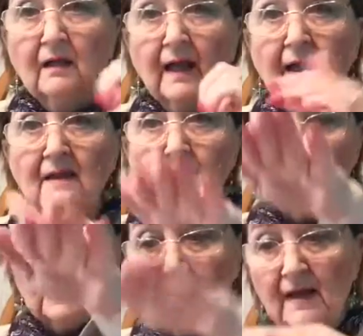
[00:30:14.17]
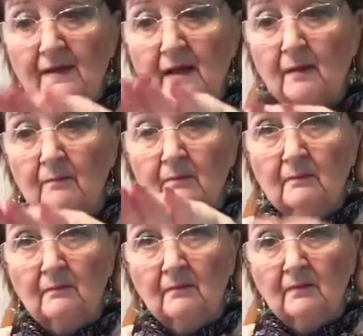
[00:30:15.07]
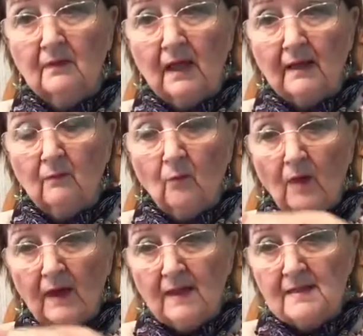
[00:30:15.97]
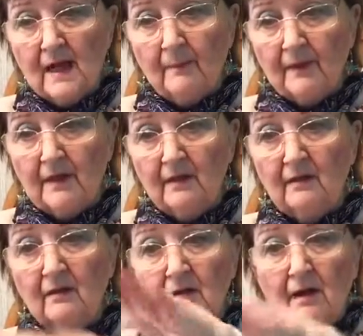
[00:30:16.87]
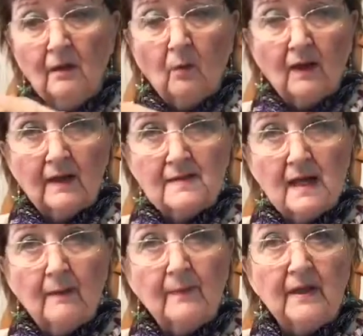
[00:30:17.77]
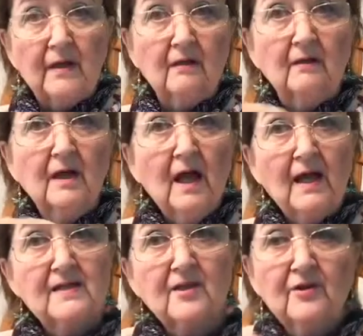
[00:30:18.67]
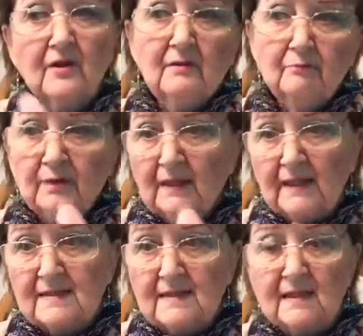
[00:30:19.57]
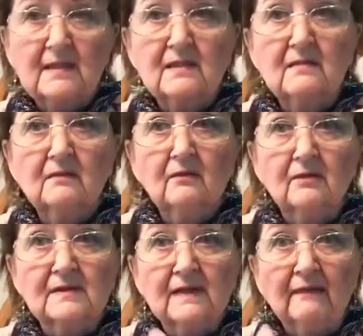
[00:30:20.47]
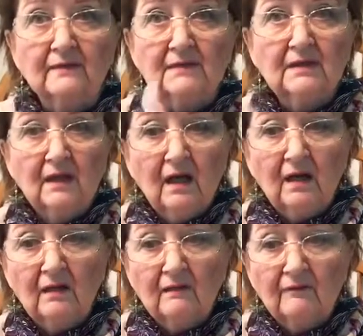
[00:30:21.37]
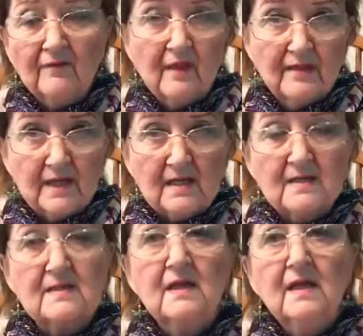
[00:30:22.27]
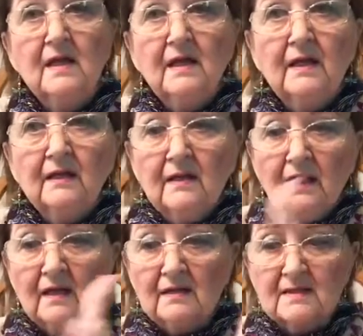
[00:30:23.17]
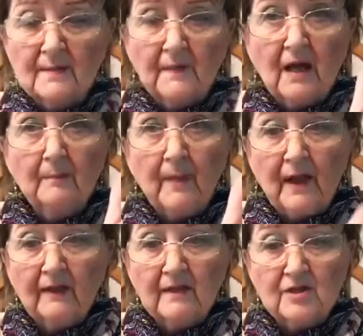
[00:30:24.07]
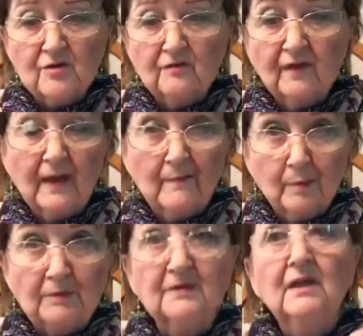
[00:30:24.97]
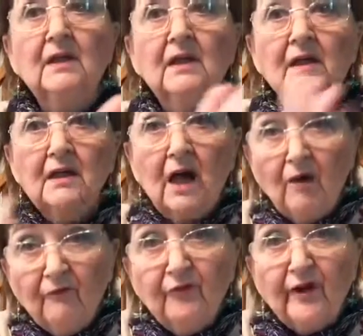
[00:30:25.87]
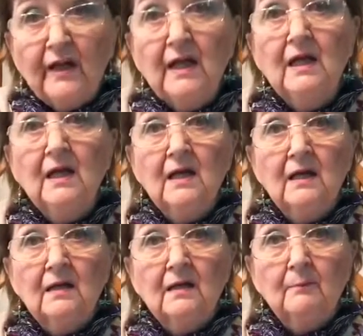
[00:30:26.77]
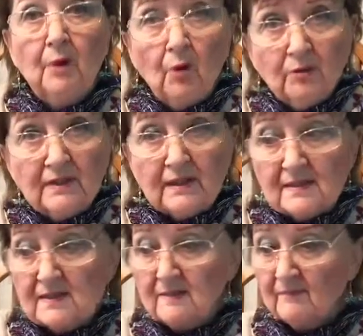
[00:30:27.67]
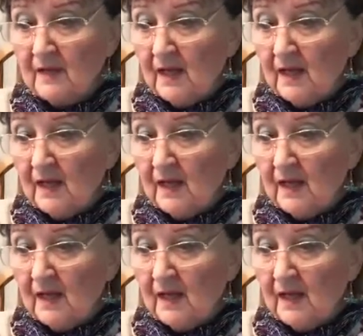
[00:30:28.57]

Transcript: You can lay them like one on top of here, one on top of here, and so you can put like 6 or 7 of these in a Ziploc bag that you've labeled Comfrey Poultice.